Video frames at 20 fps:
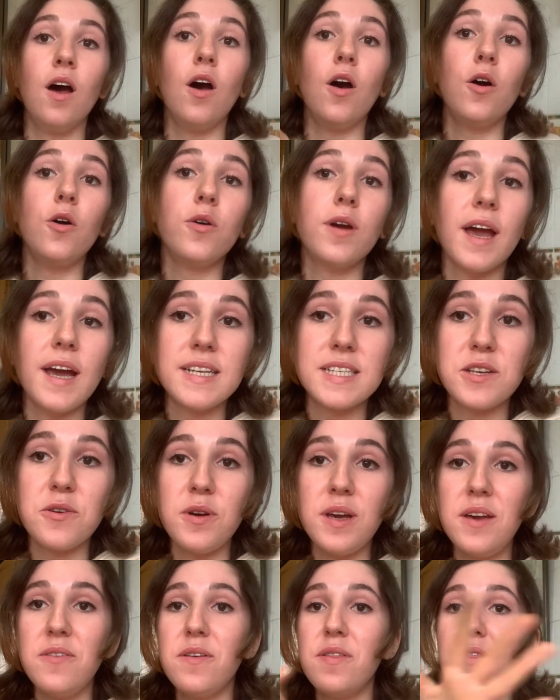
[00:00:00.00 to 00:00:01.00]
Okay, so
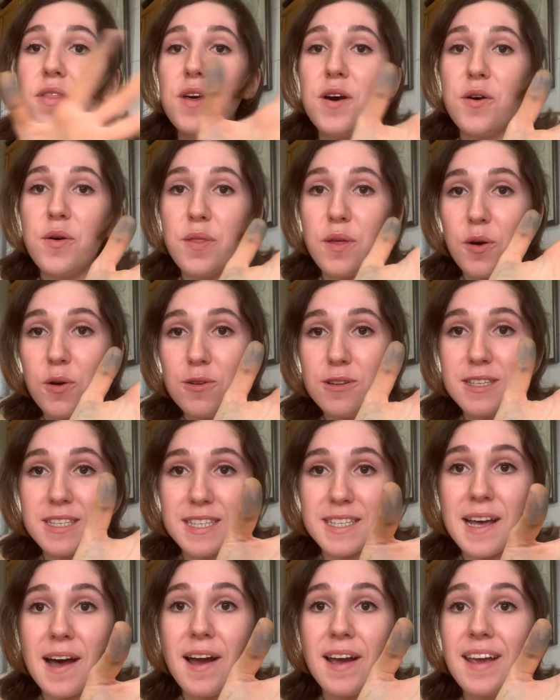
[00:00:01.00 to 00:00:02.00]
even though the whole
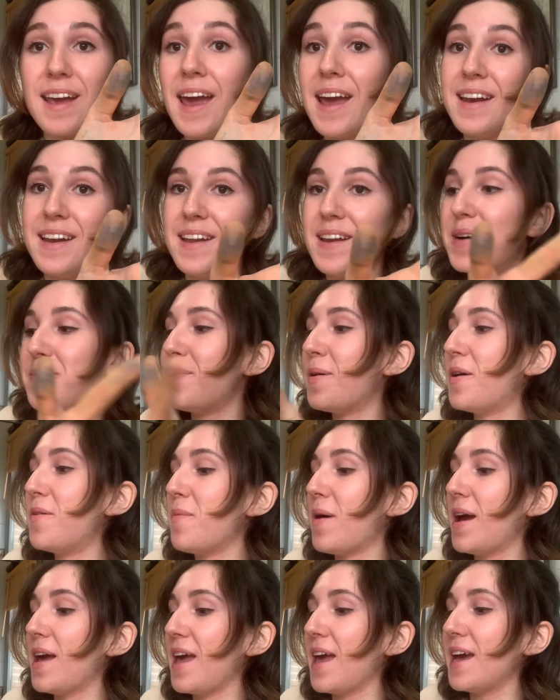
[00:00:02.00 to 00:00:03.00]
design ended up on
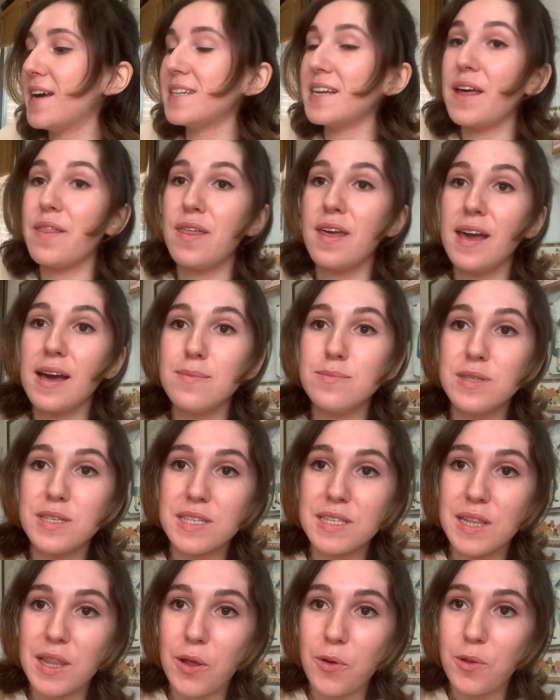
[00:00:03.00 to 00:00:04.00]
my hand, I think I'm
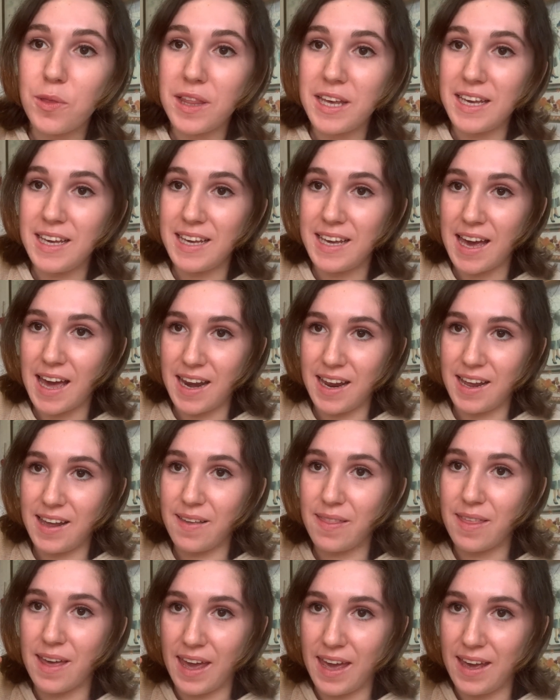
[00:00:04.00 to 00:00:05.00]
slowly getting
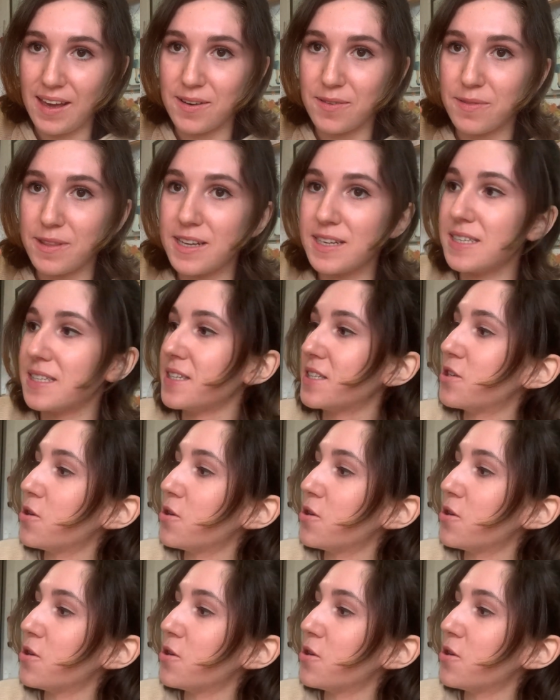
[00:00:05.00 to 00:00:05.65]
the hang of this.